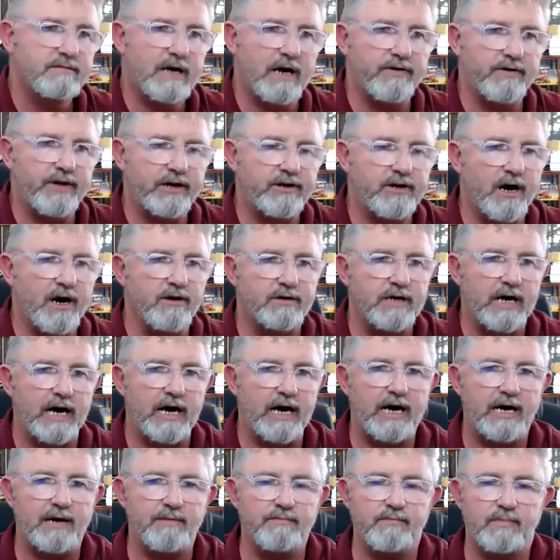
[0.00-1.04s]
No, they don't.
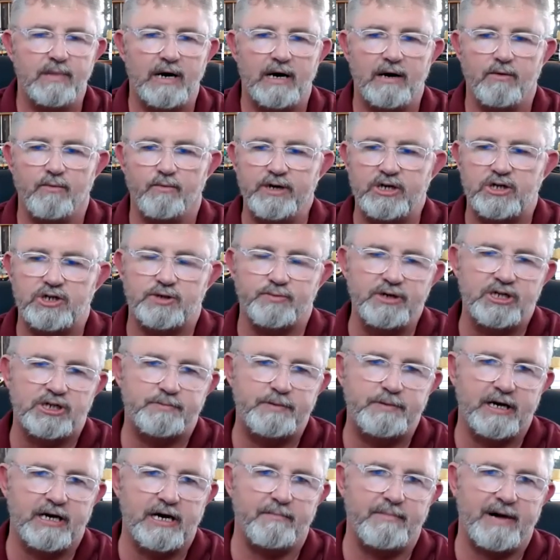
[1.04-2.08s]
Um, uh, we we
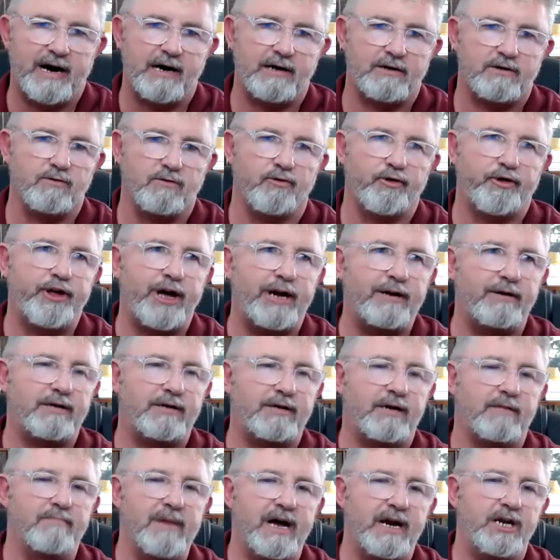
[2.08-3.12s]
speak about
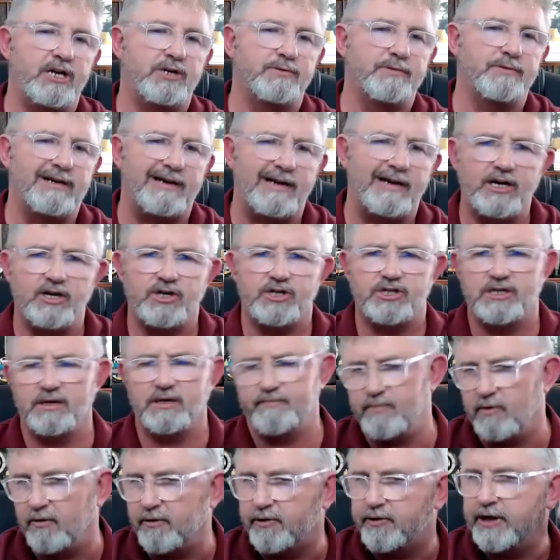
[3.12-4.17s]
authentic management,
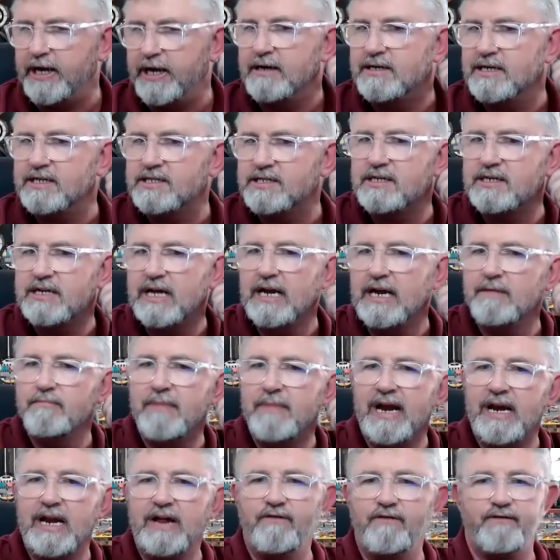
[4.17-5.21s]
leadership, authenticity,
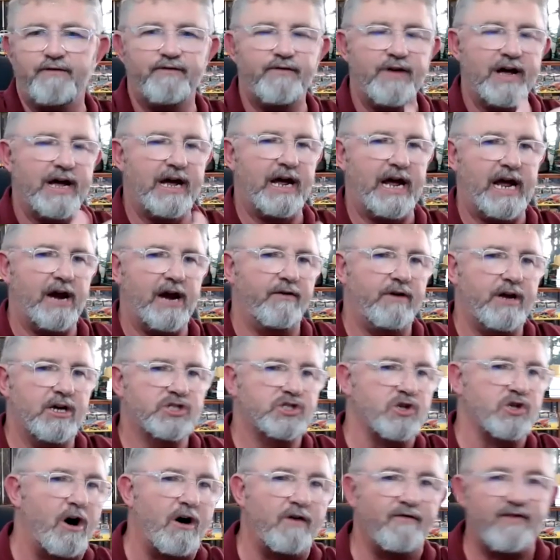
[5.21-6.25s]
many
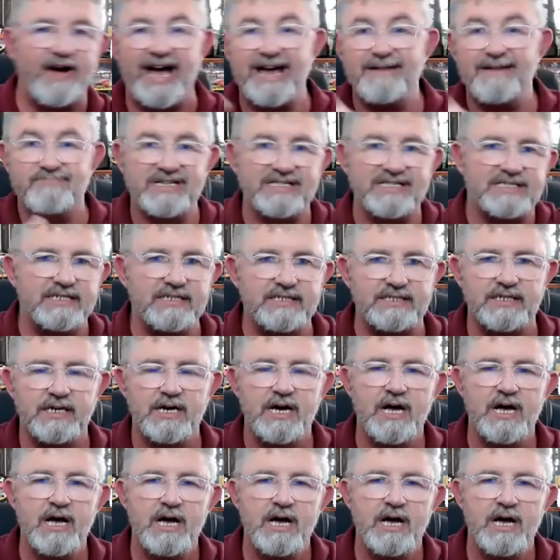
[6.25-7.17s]
areas of a business.